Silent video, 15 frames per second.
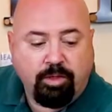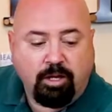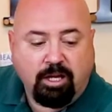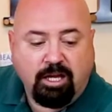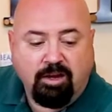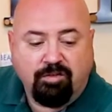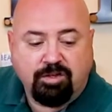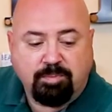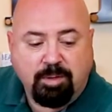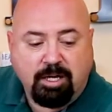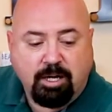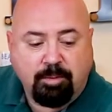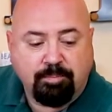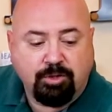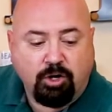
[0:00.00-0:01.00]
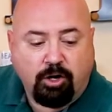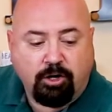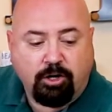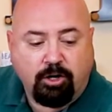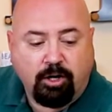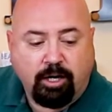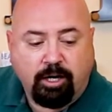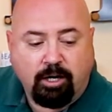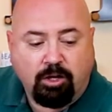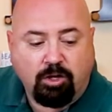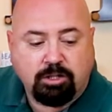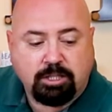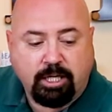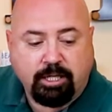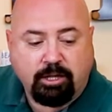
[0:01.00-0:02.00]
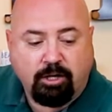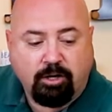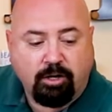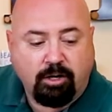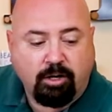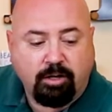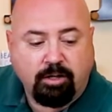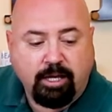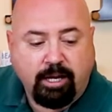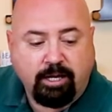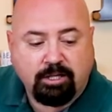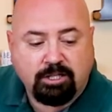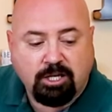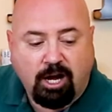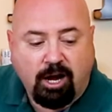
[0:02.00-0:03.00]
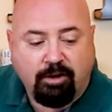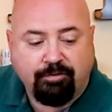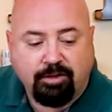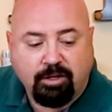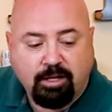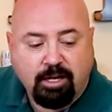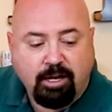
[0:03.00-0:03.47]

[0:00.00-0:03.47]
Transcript: the leaves become darker and it looks like they're getting soft,